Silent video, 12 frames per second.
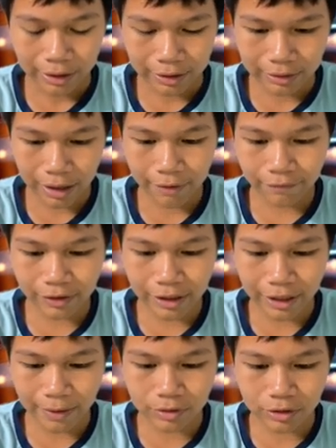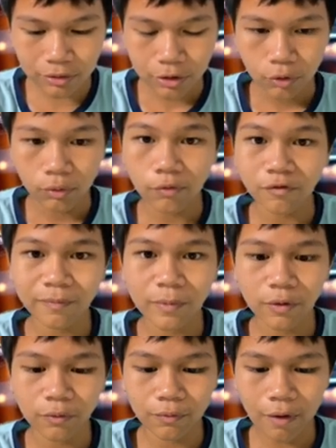And after they capture, we'll
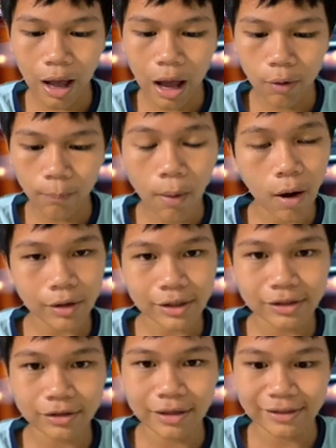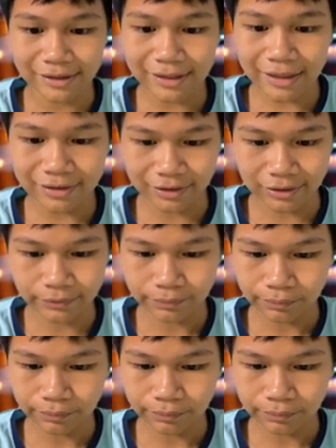move our pawn into the center,